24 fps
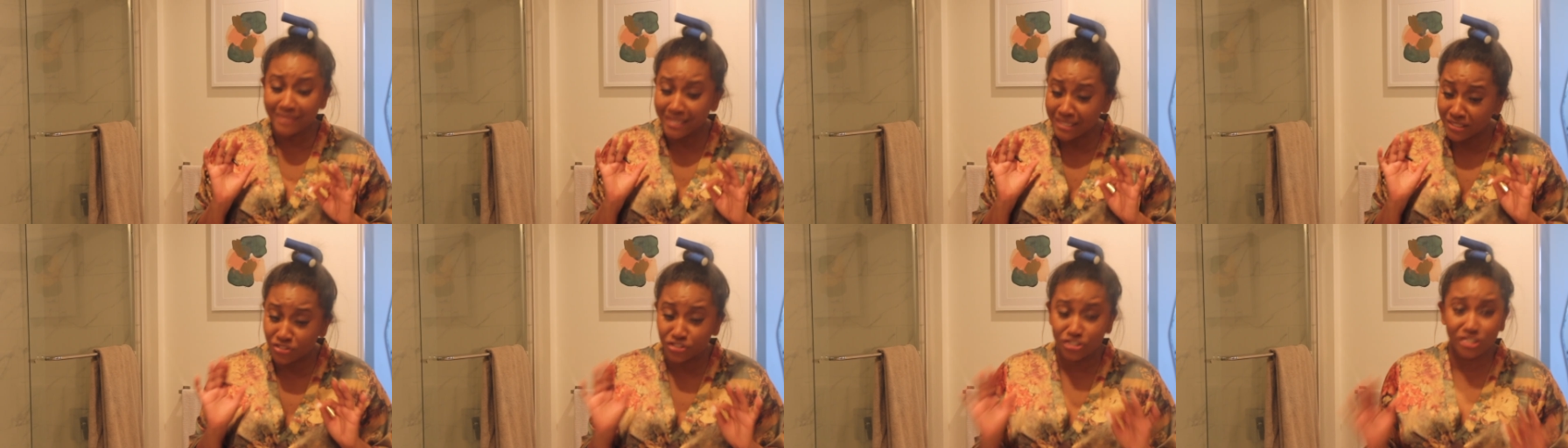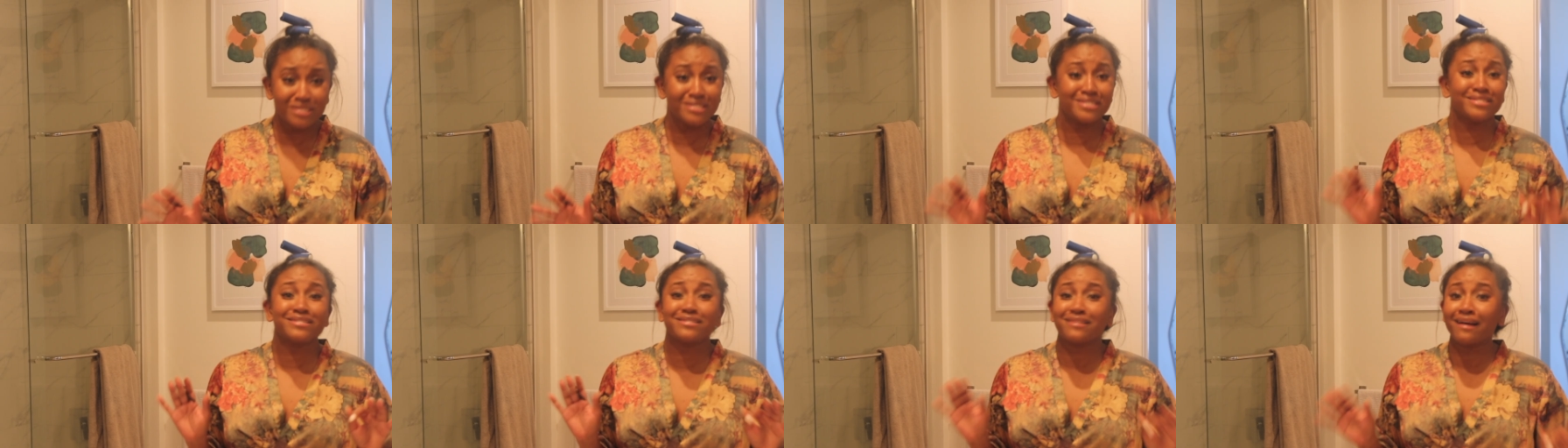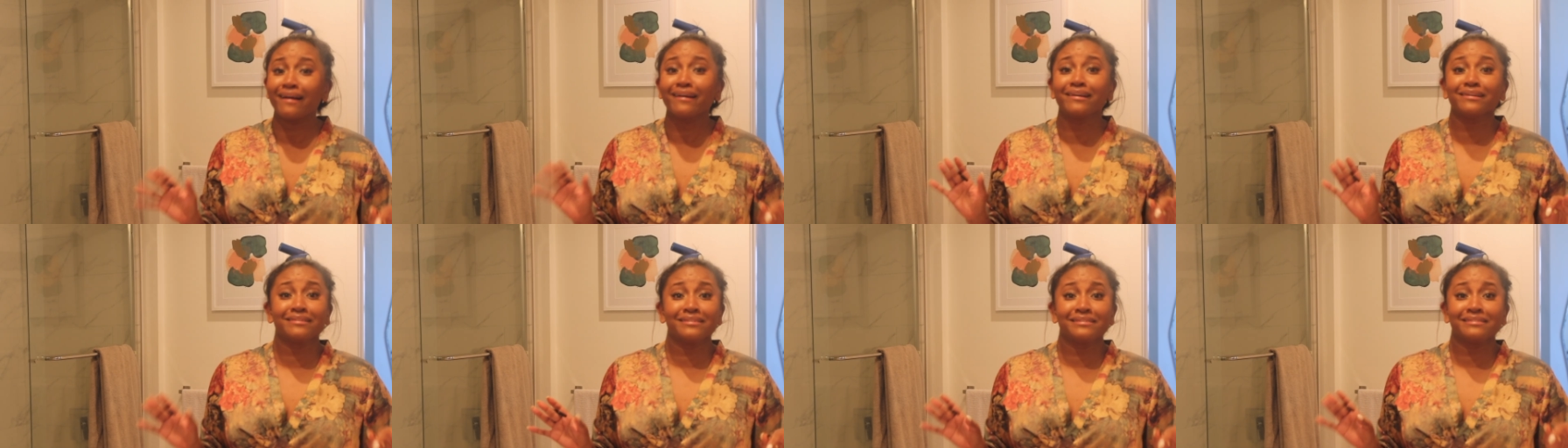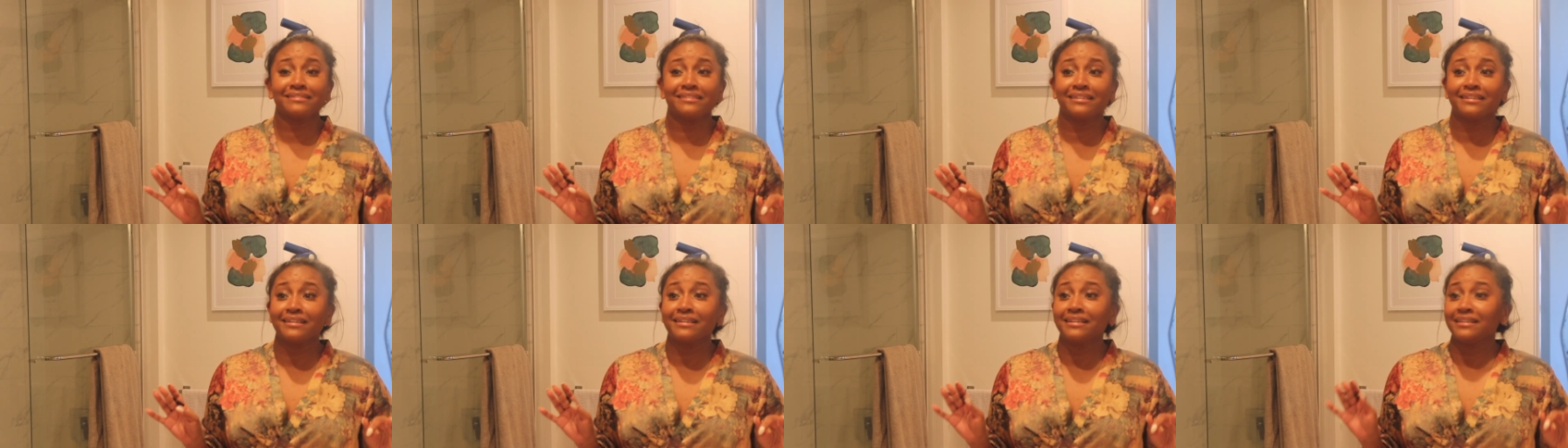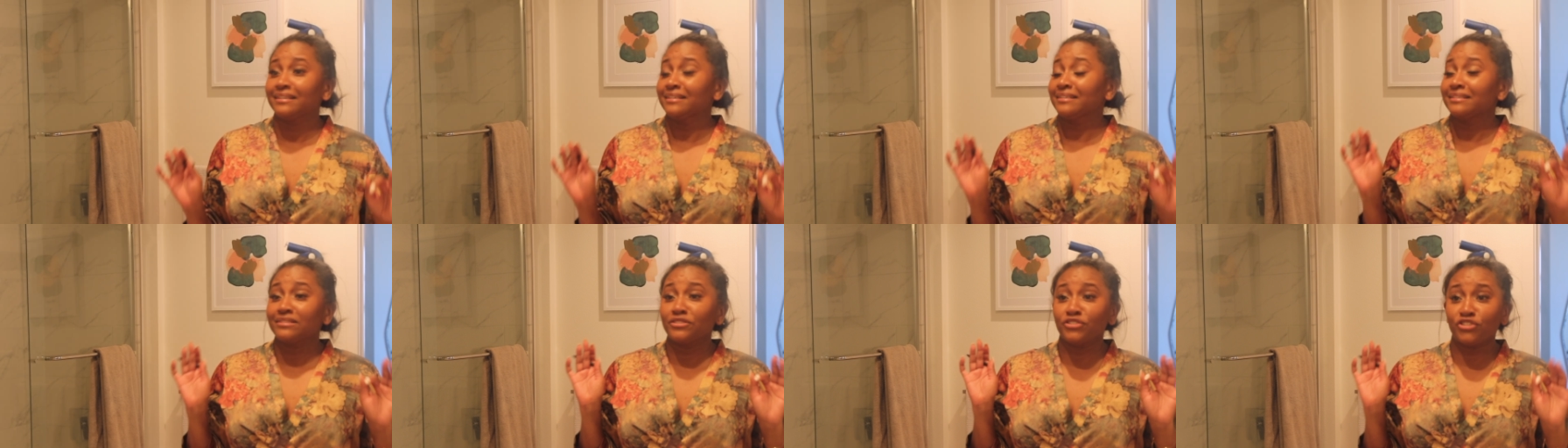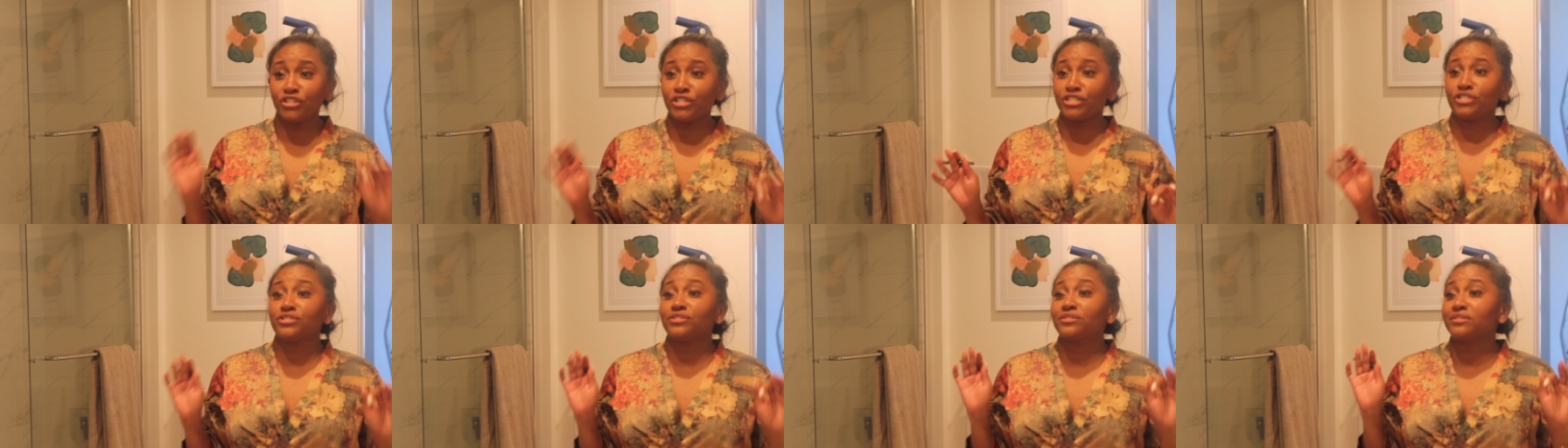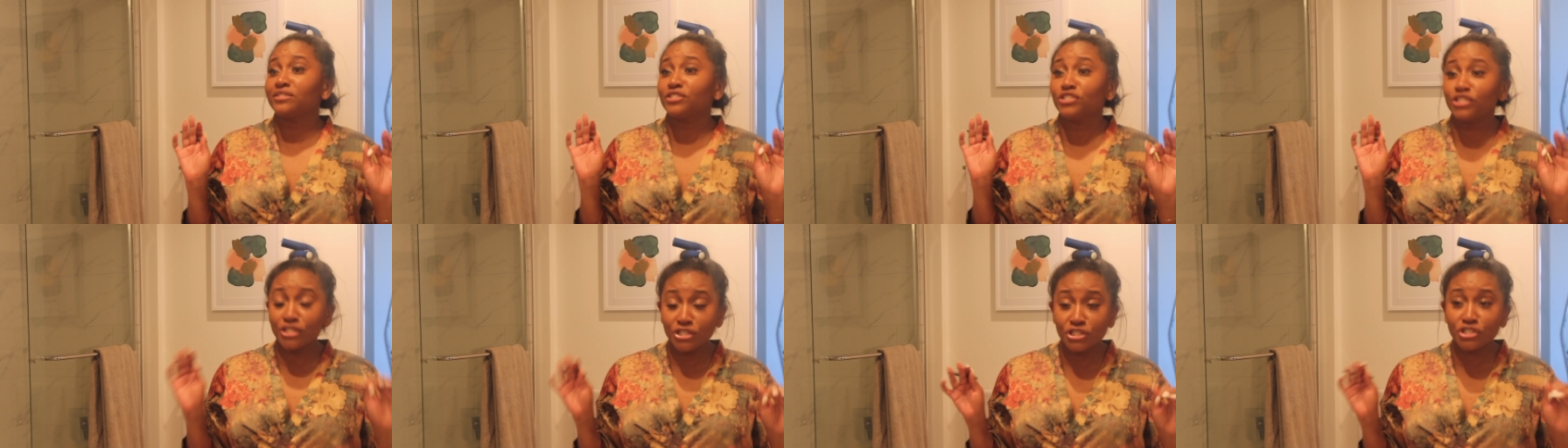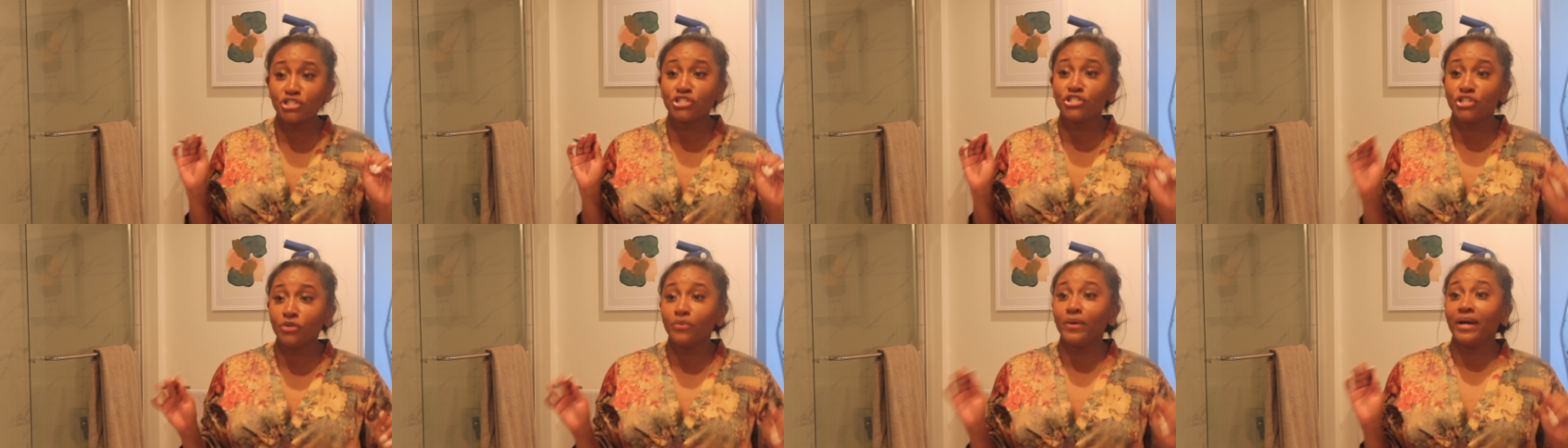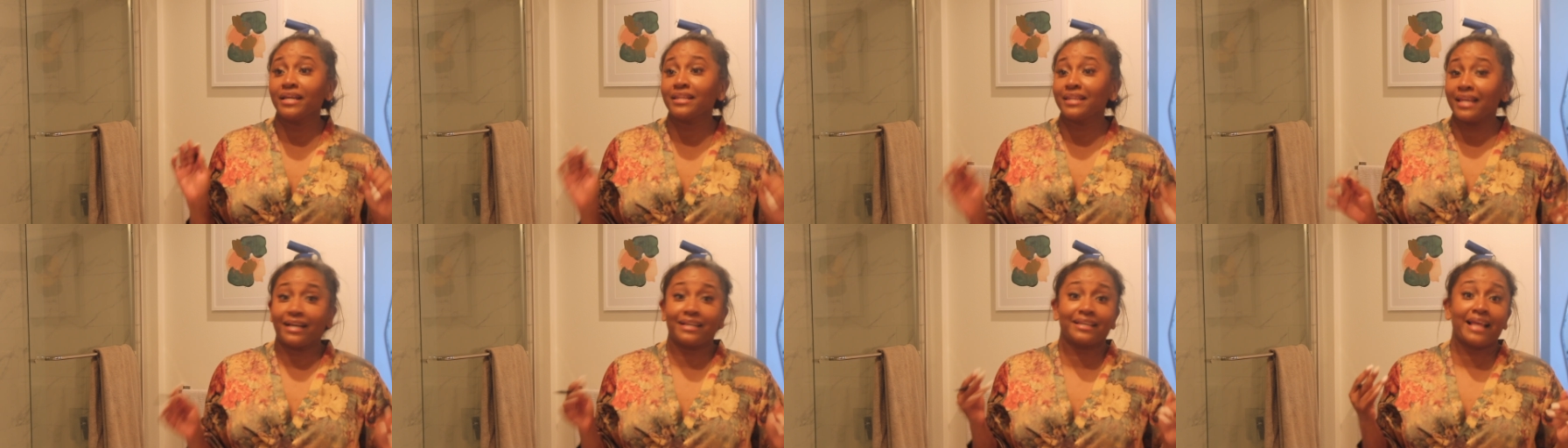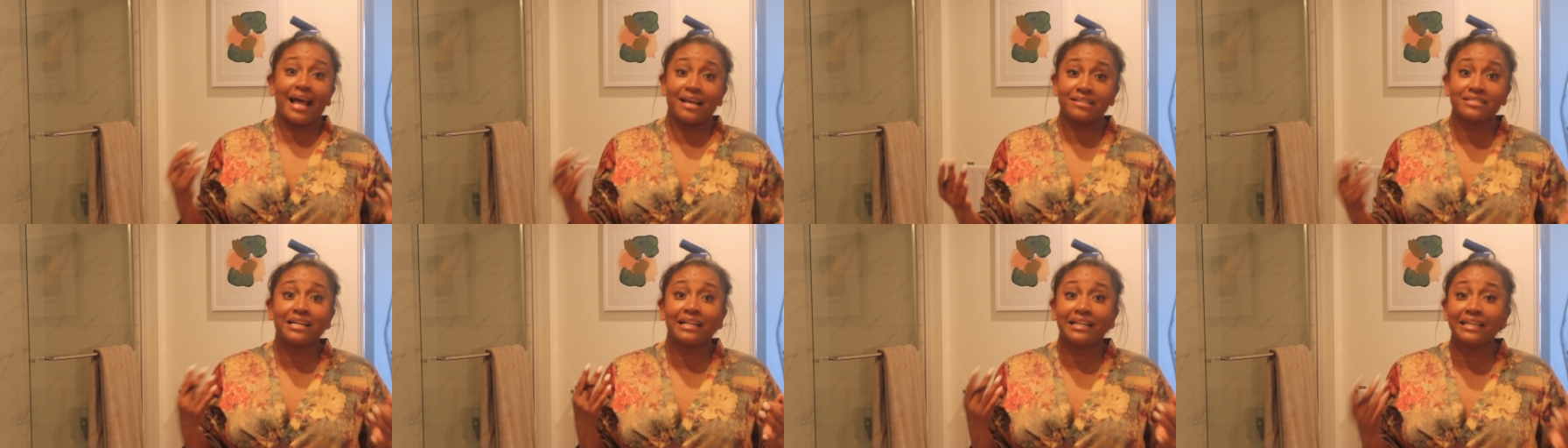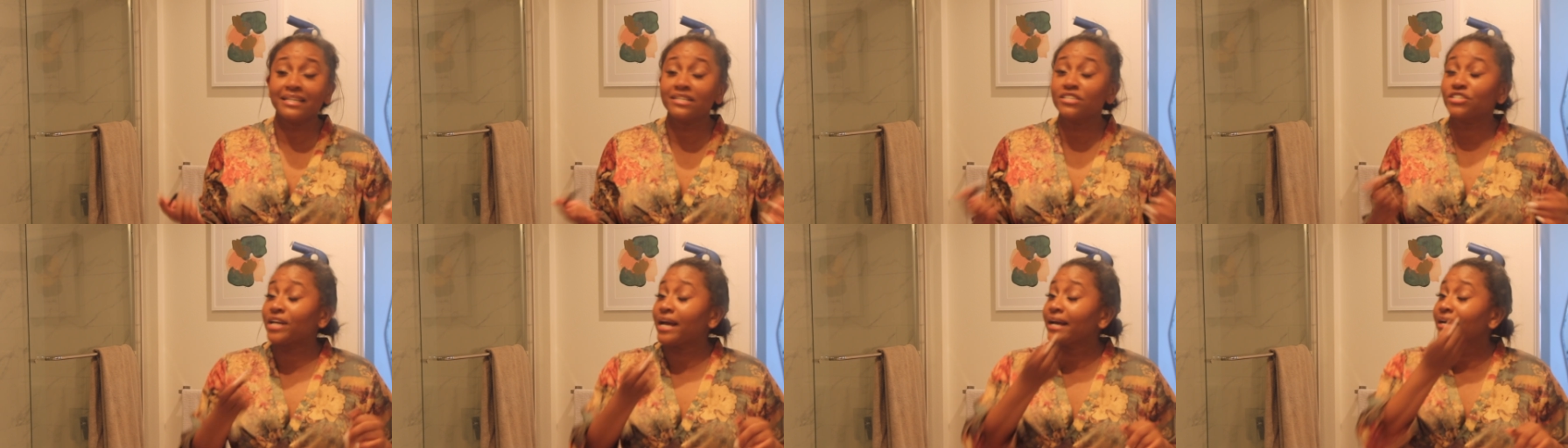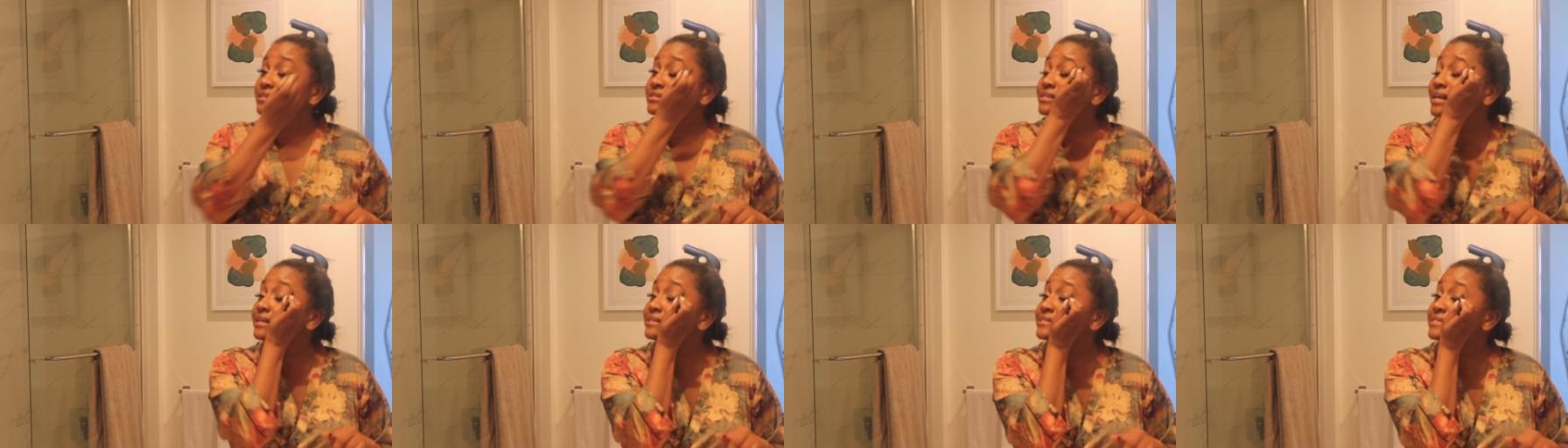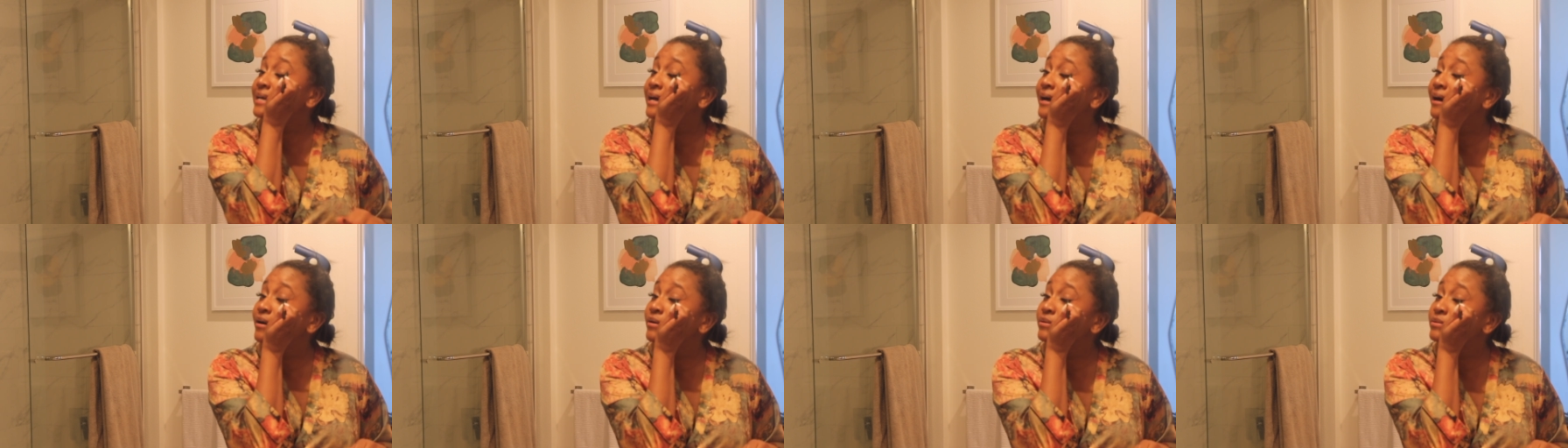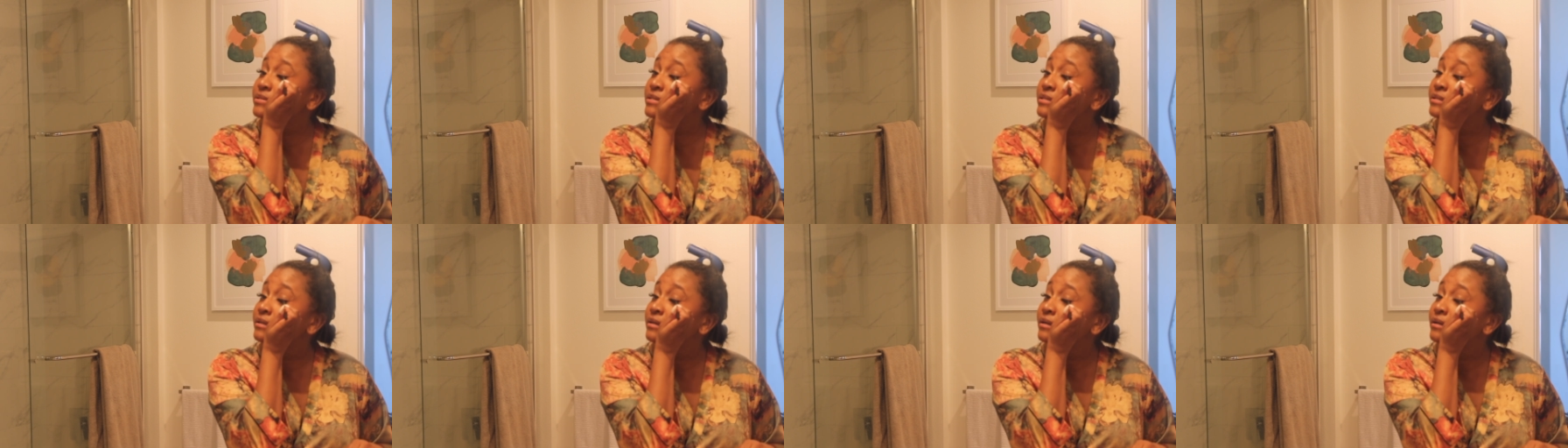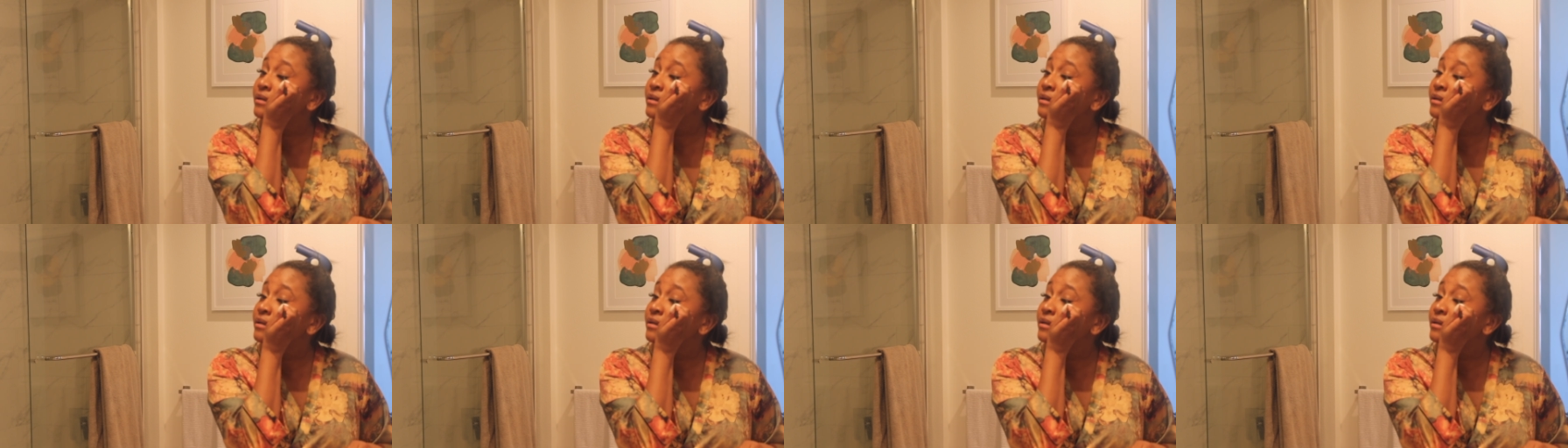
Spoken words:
Just start. Just do it. Like, as cliche as that sounds,